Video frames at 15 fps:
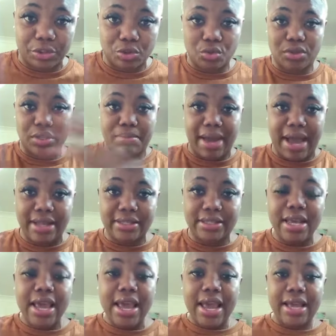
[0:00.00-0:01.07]
Do the
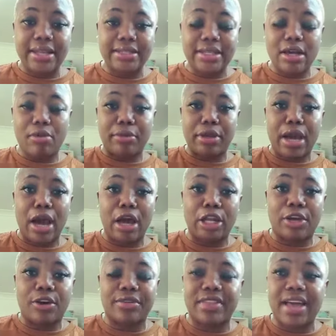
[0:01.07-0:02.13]
math and tell me how
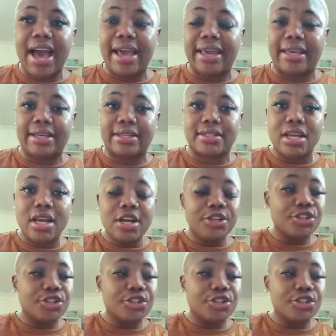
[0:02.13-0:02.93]
long that is.